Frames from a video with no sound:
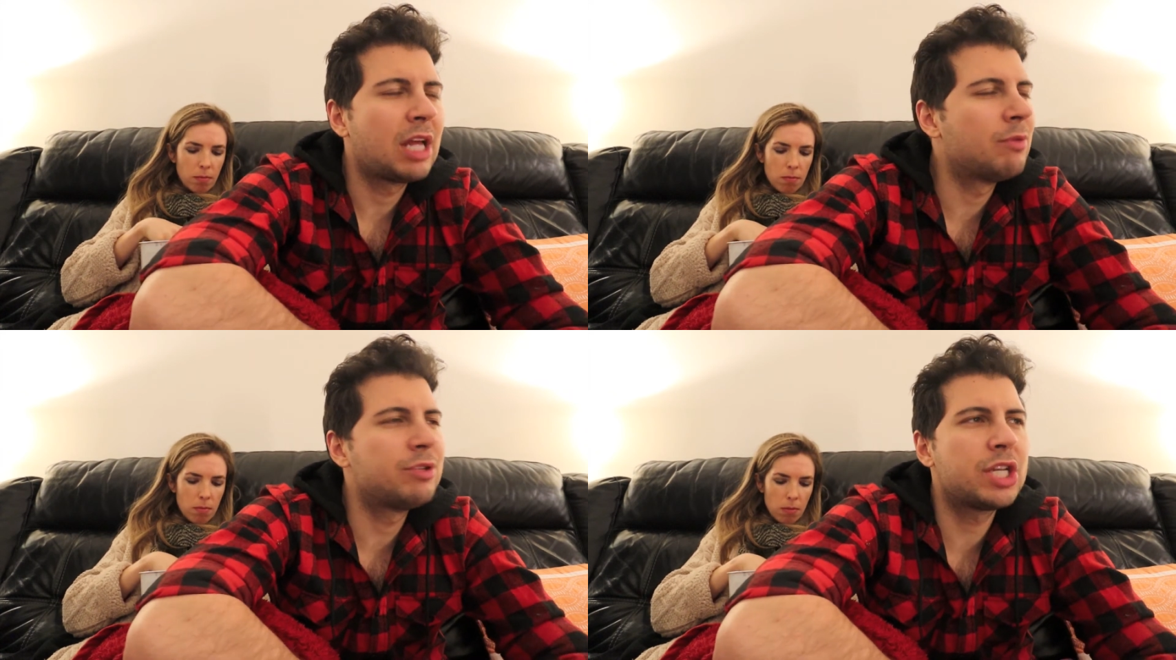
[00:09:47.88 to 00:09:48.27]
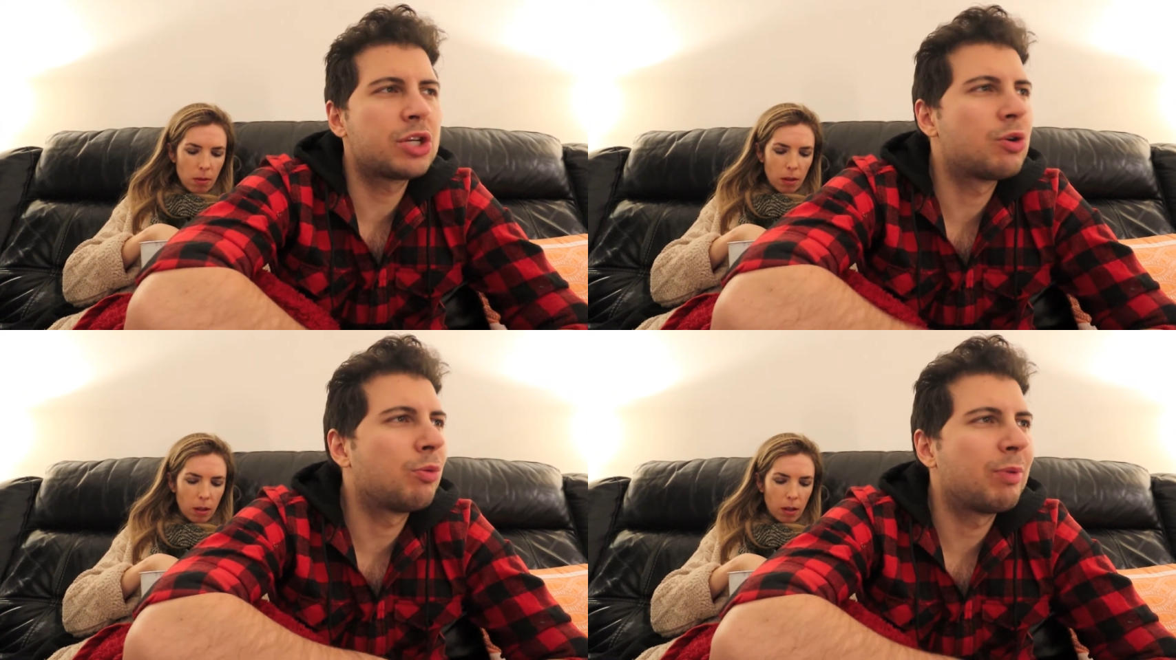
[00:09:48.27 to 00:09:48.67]
Speaker 1: and it was
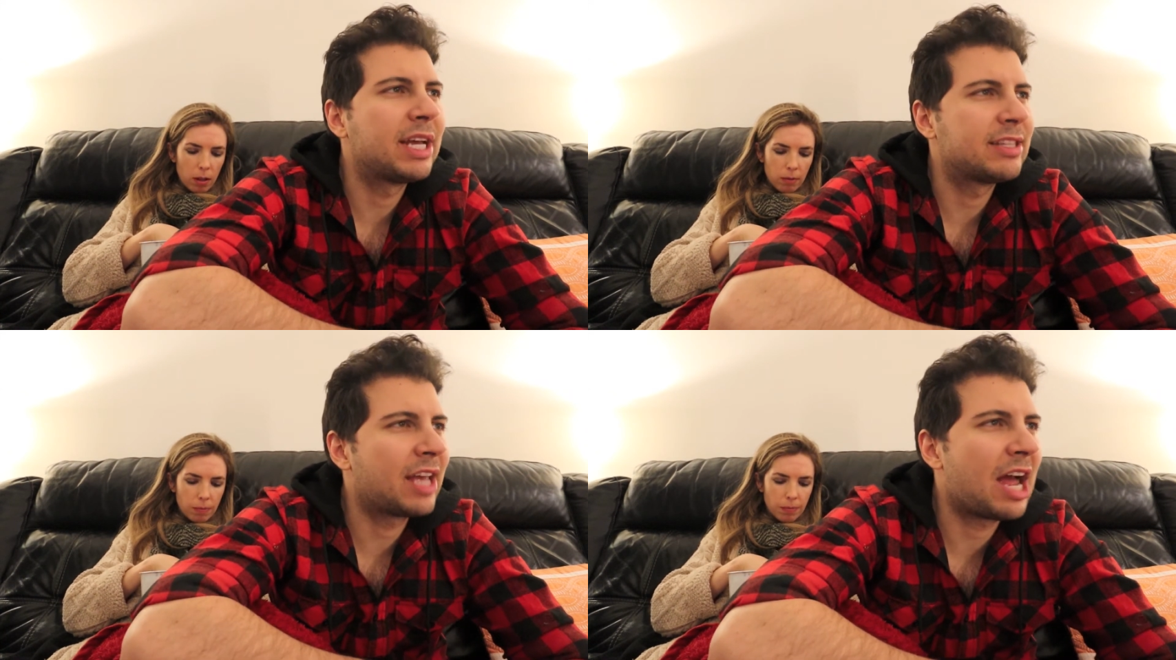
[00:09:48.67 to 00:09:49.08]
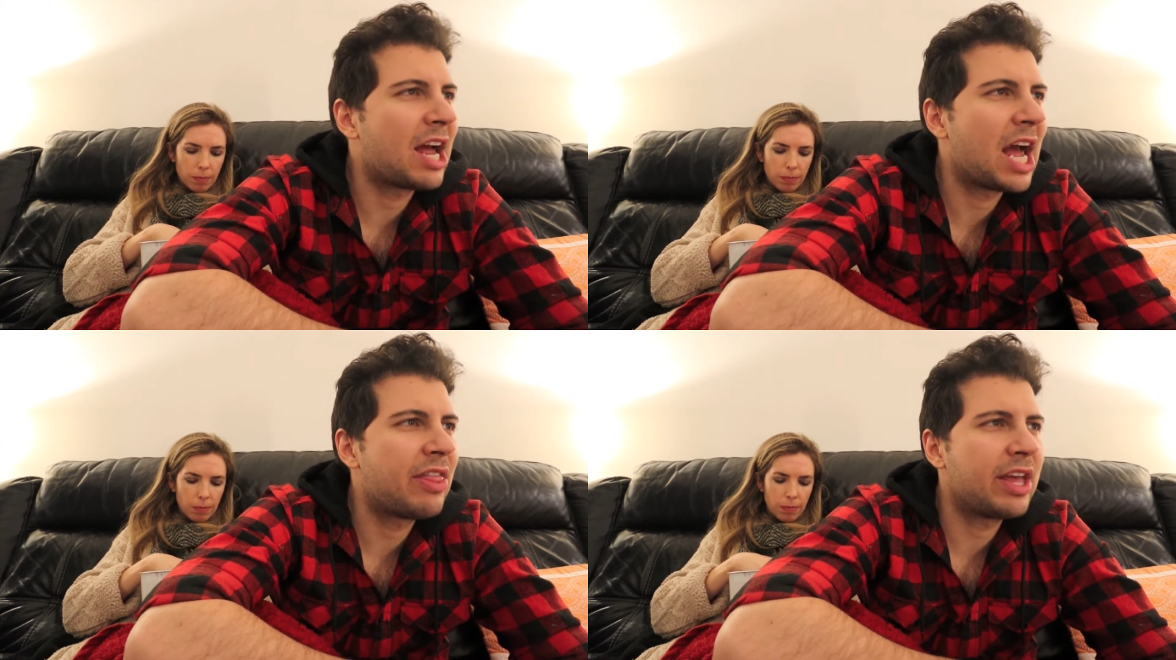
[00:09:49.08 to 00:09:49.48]
such a cool place. Like
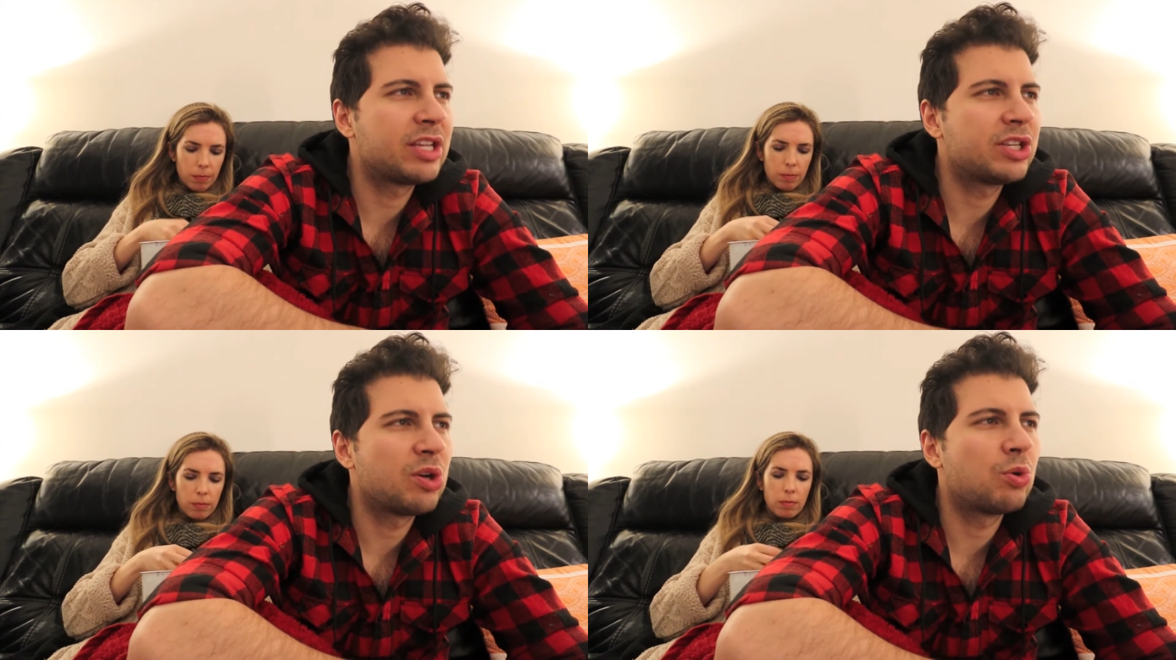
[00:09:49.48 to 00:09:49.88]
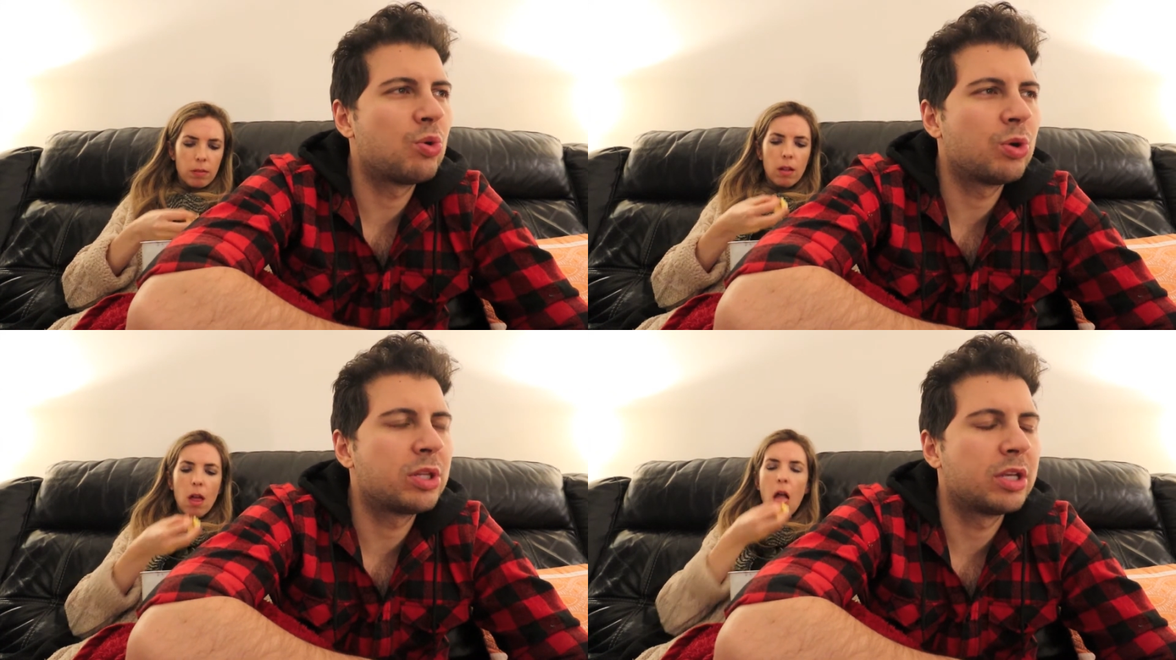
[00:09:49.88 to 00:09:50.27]
I, I think it's so
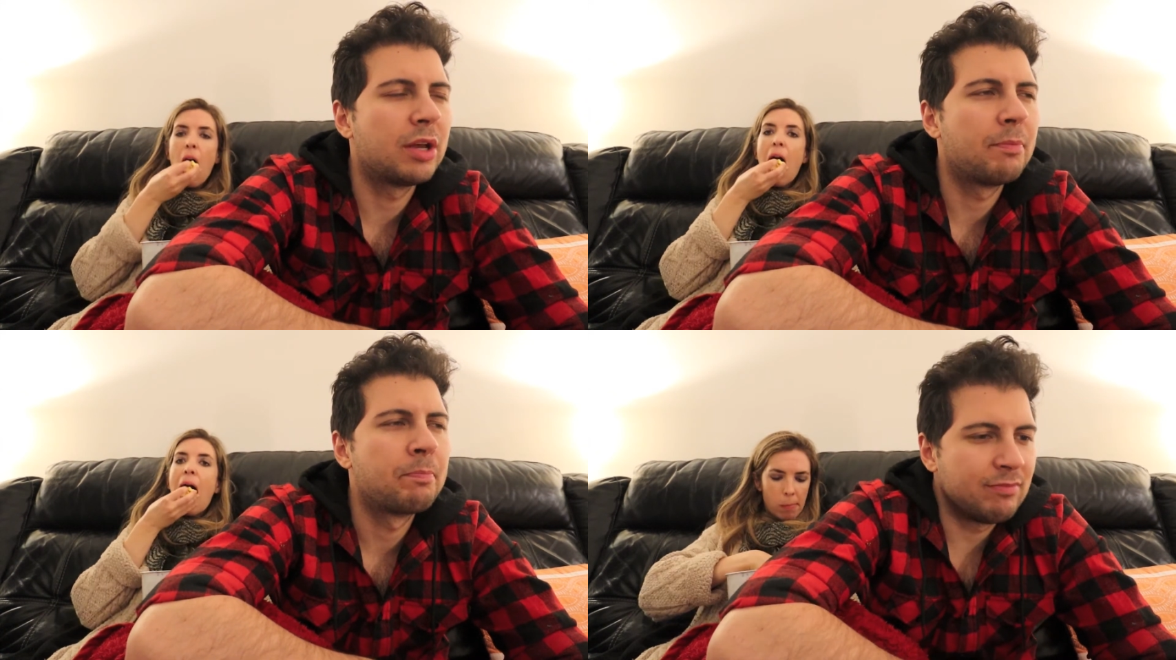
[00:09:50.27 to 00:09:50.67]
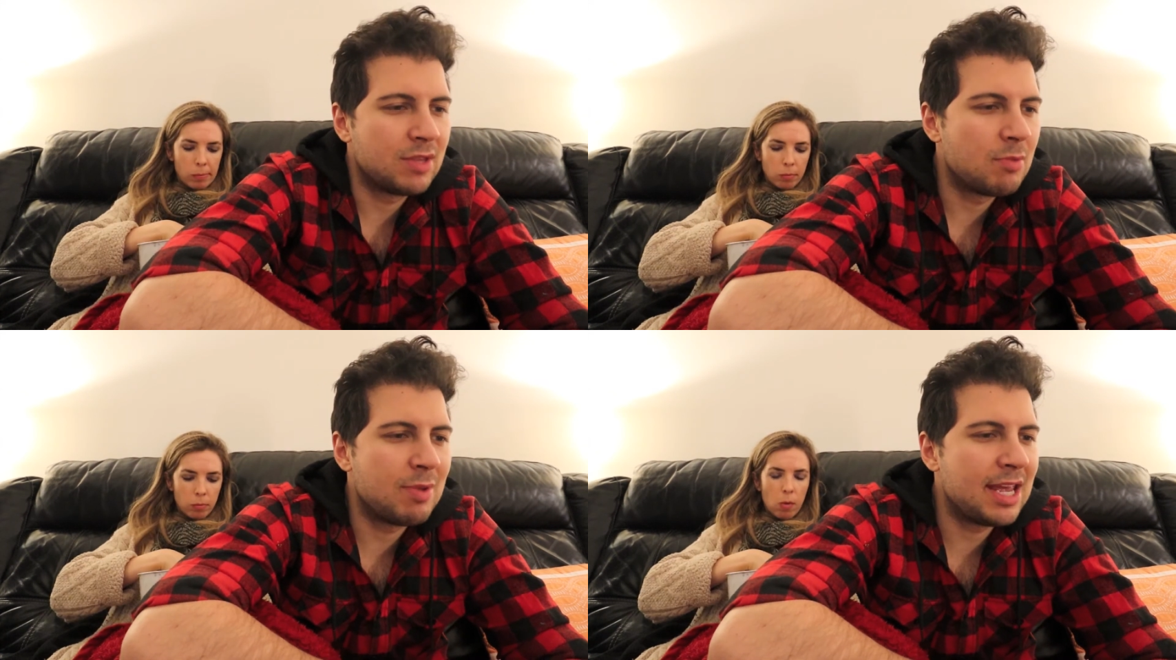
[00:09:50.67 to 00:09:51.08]
cool to
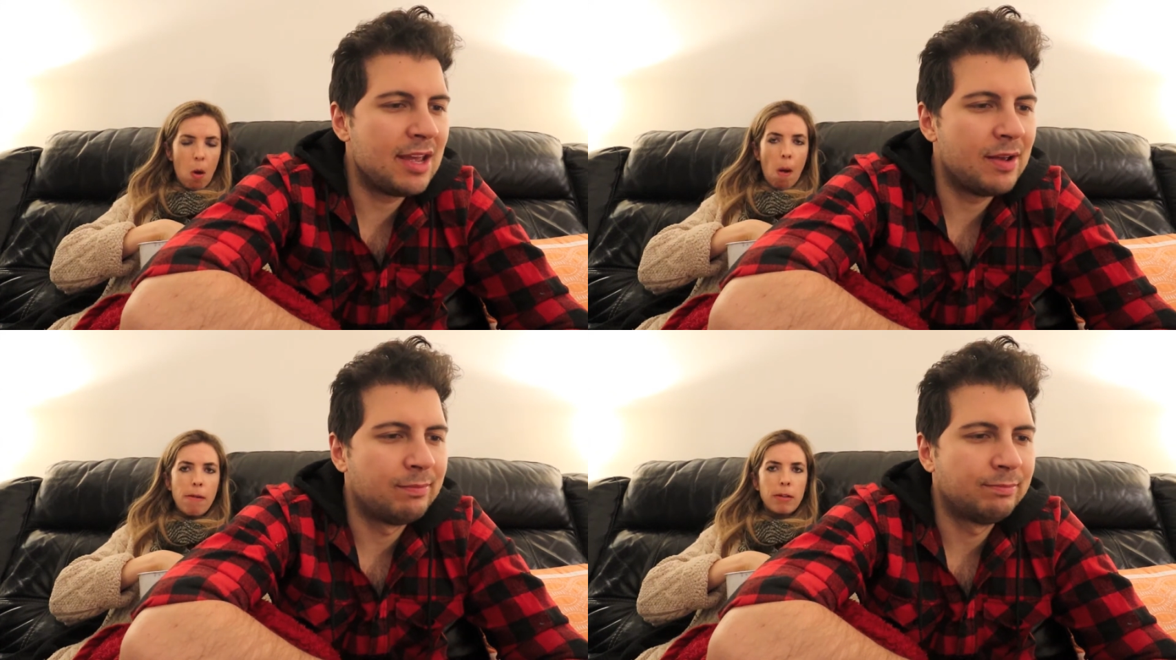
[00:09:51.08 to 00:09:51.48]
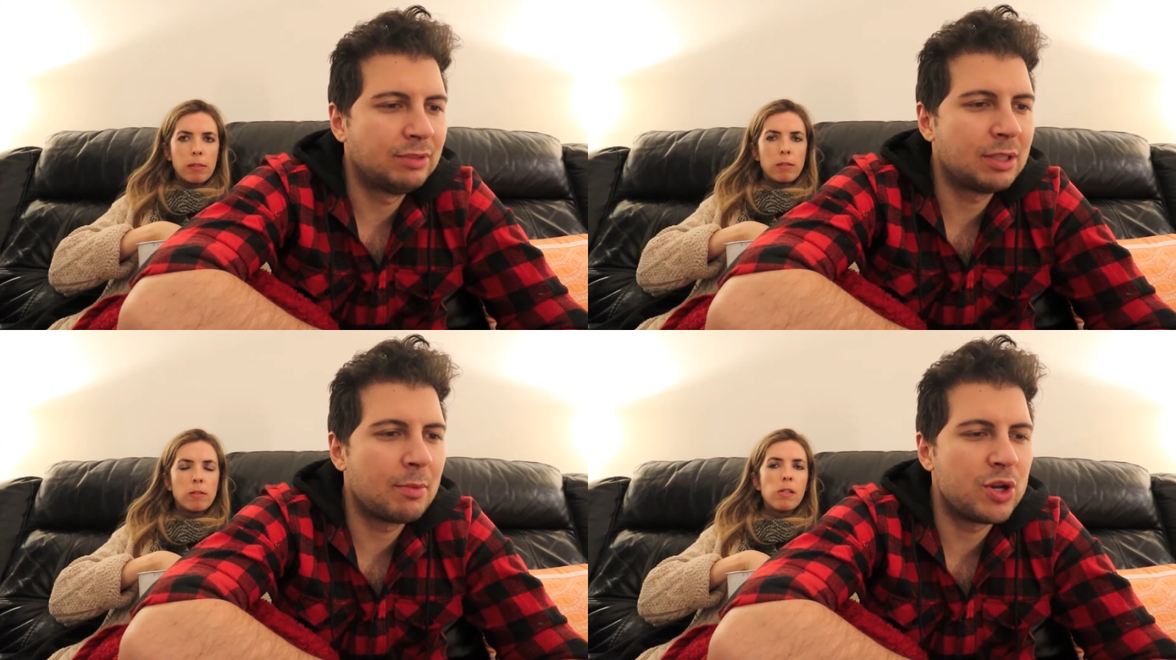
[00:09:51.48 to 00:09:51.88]
to be
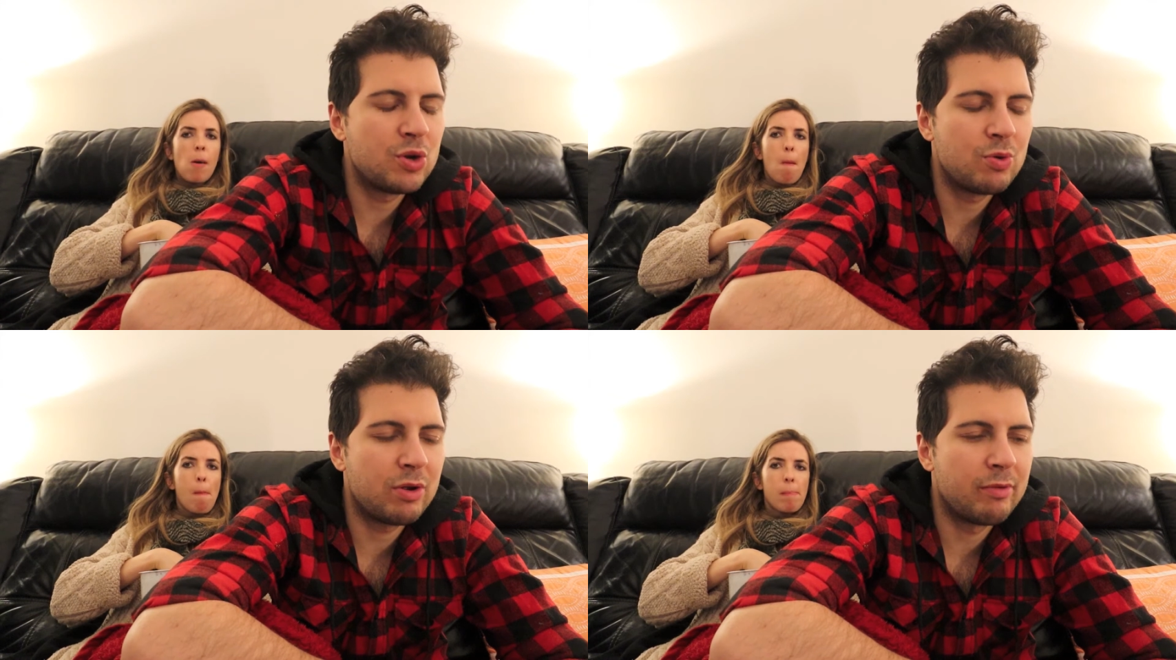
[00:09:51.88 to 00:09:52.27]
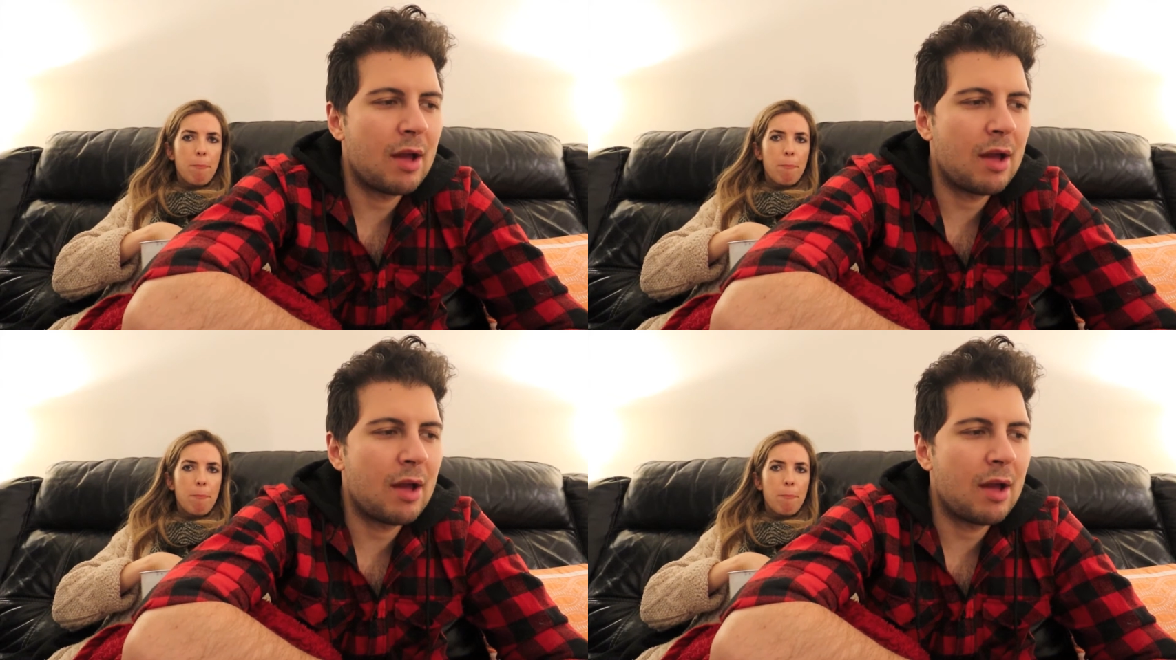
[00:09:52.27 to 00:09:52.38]
someone who